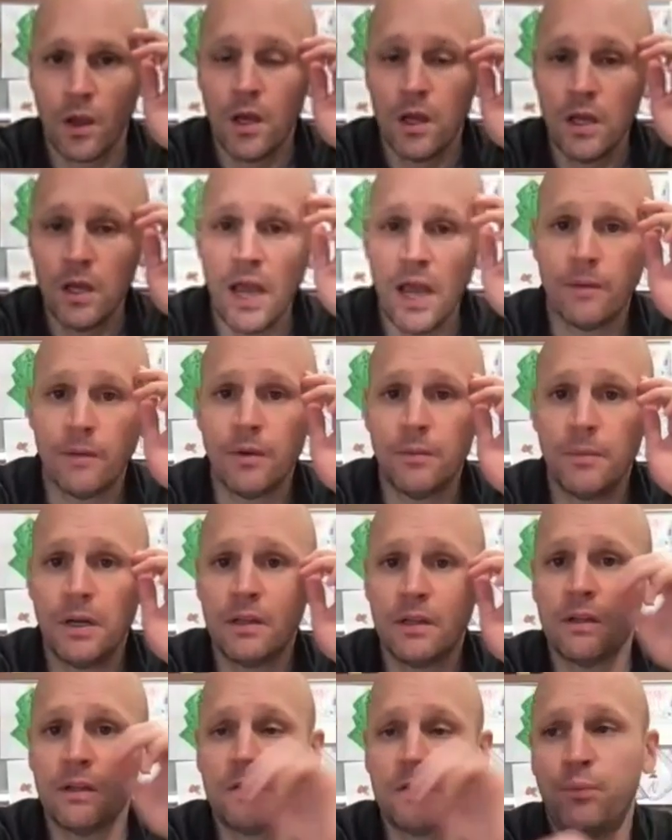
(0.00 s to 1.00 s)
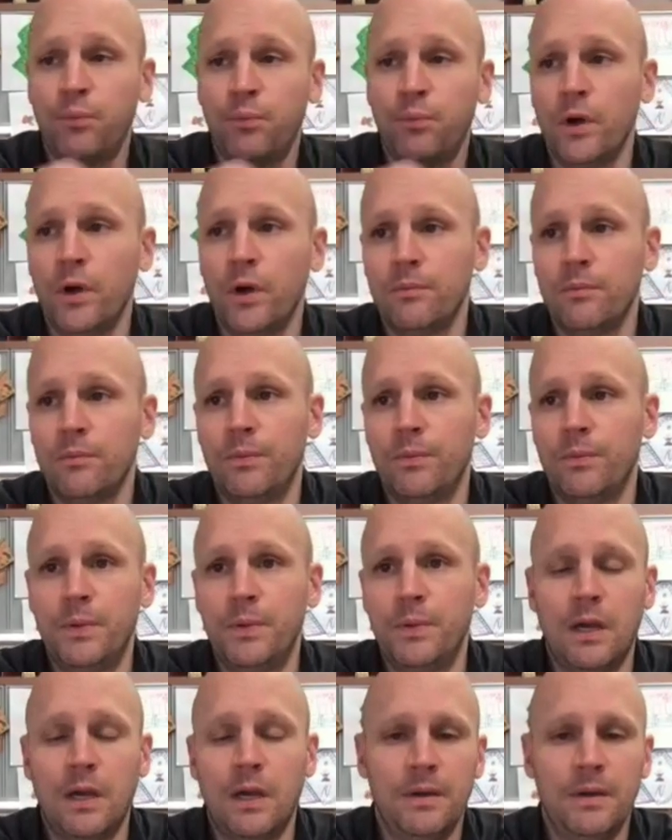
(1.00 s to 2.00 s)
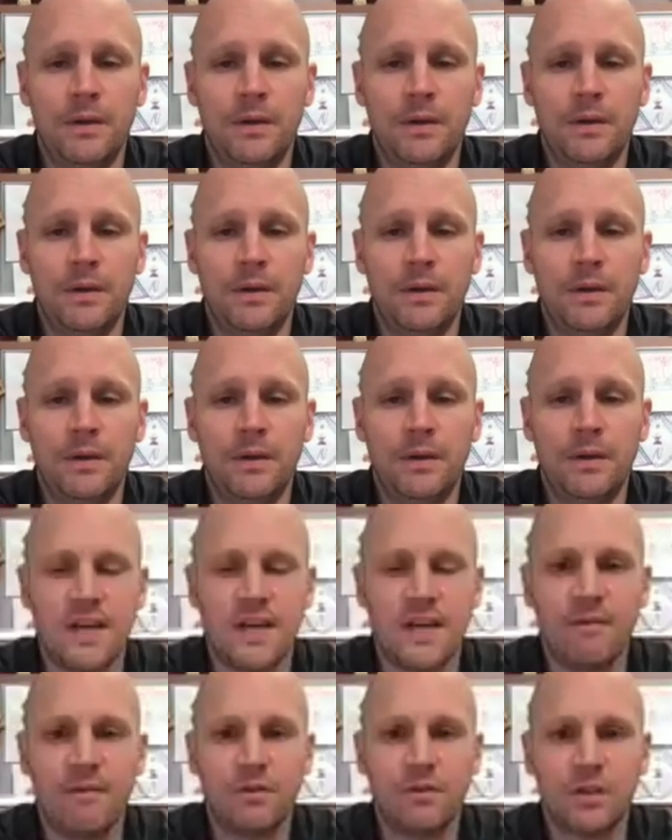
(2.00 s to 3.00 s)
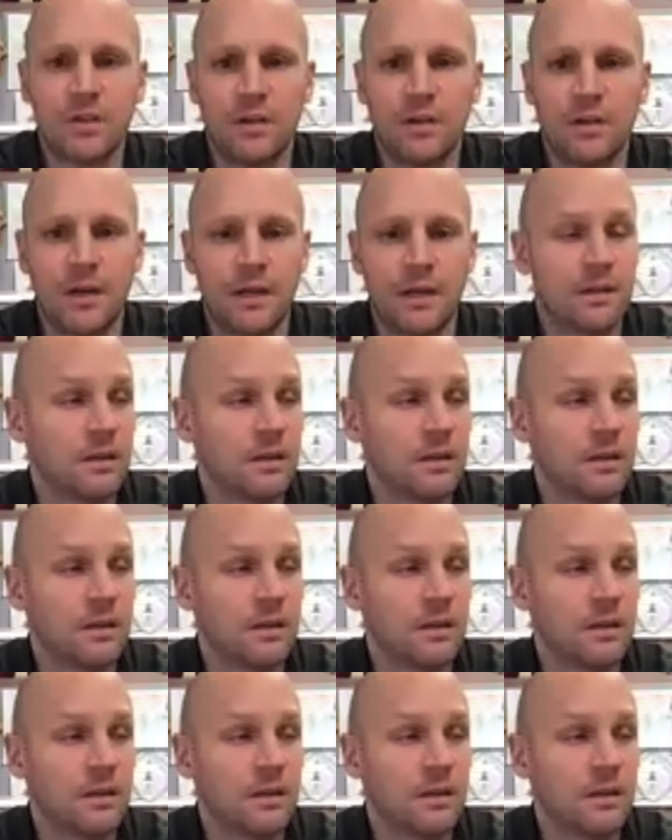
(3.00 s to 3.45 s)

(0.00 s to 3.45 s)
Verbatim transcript: Yeah, I mean, at this point, I mean, one one season, obviously.